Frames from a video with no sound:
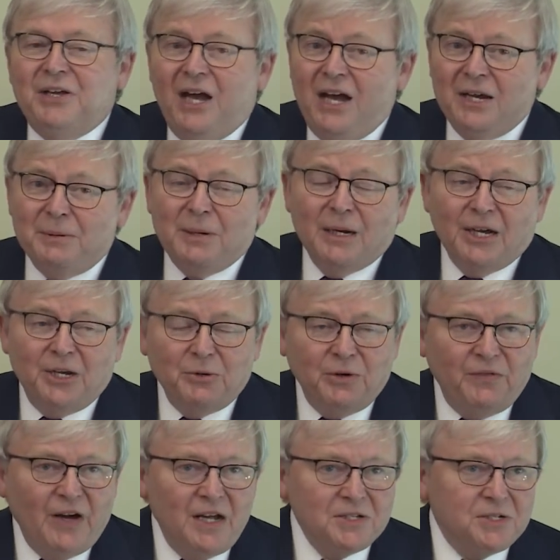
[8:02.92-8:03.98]
the argument I'm going to
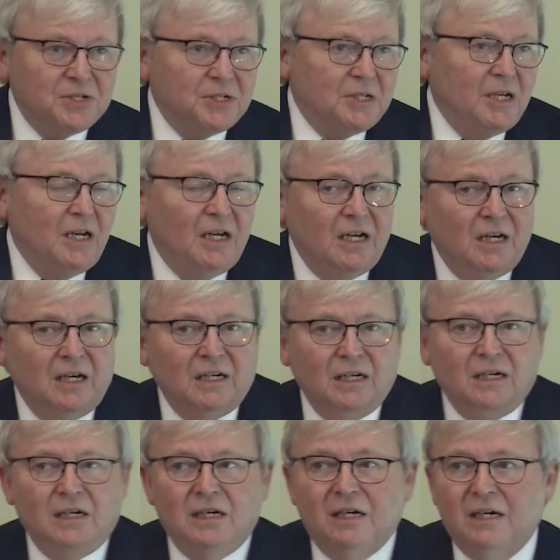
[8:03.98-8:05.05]
advance
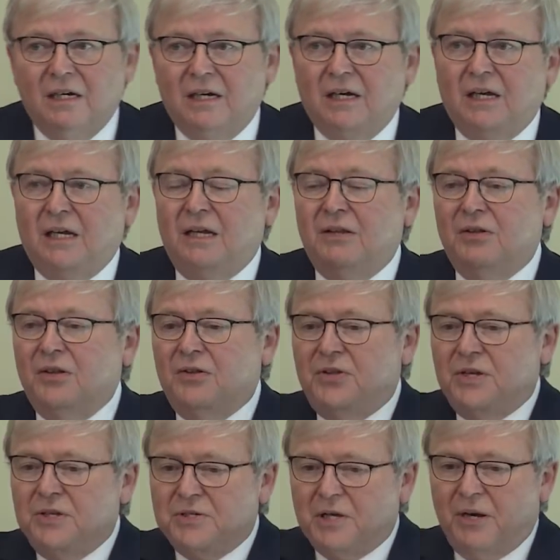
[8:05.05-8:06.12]
in
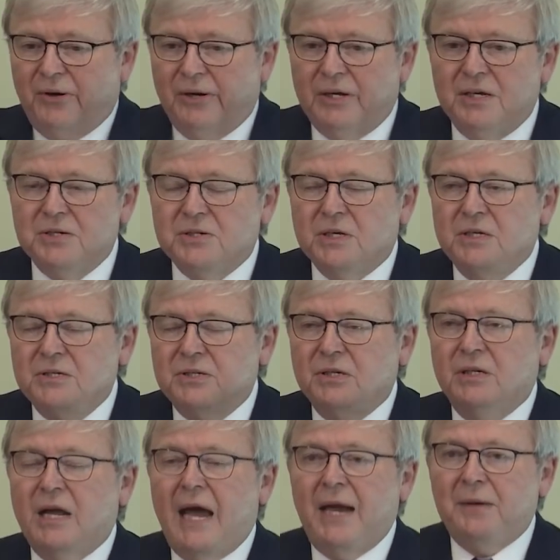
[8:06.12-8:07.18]
these areas is
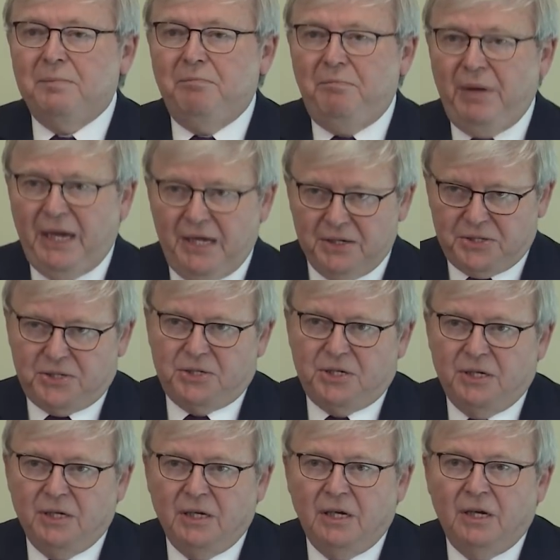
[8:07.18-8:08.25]
that at
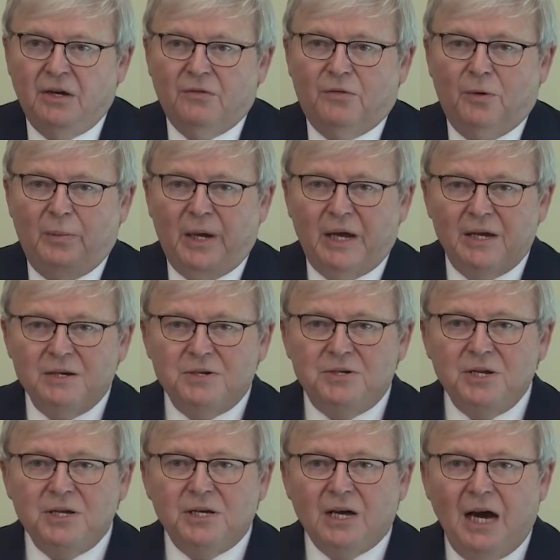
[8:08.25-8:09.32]
best, from a
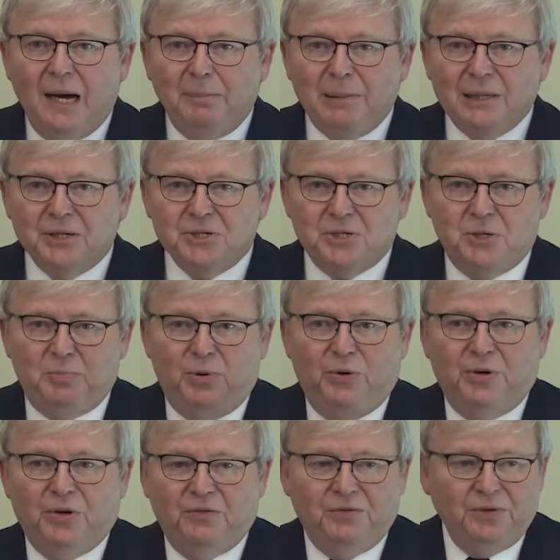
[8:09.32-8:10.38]
decouplist
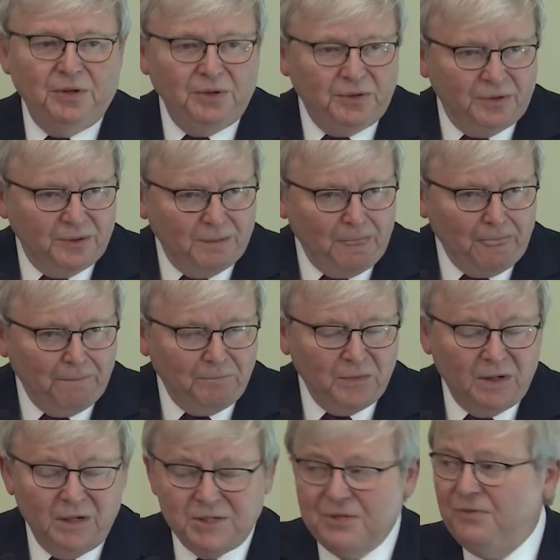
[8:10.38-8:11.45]
point of view,
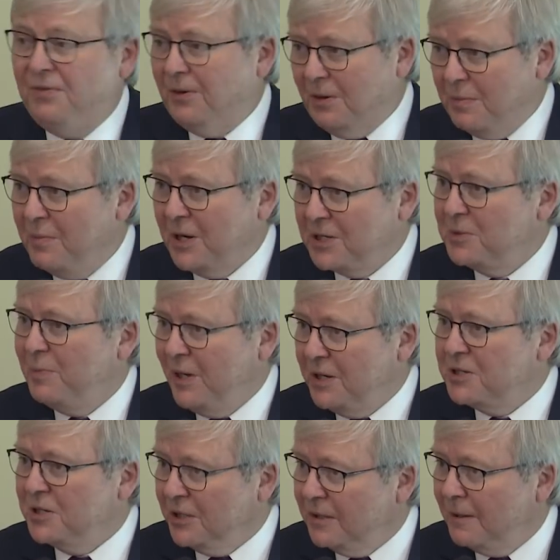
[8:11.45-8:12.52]
it's a very mixed
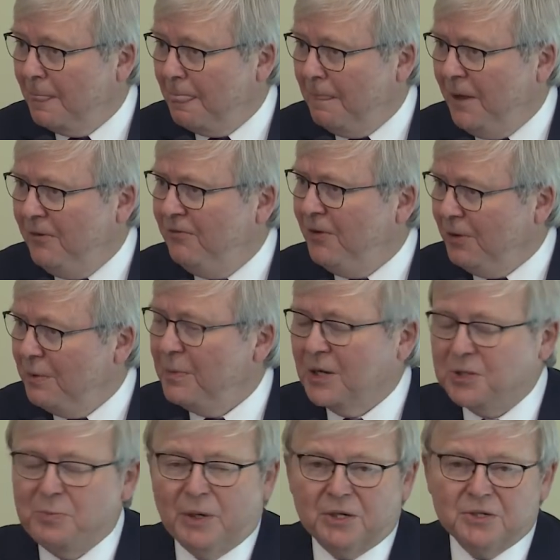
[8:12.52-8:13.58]
picture, a very
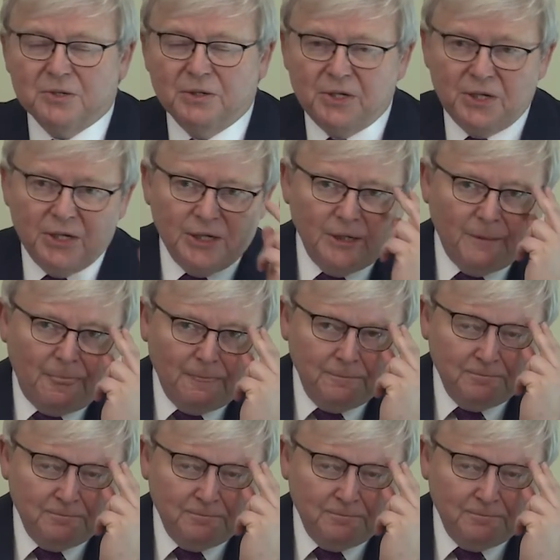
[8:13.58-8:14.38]
mixed picture indeed.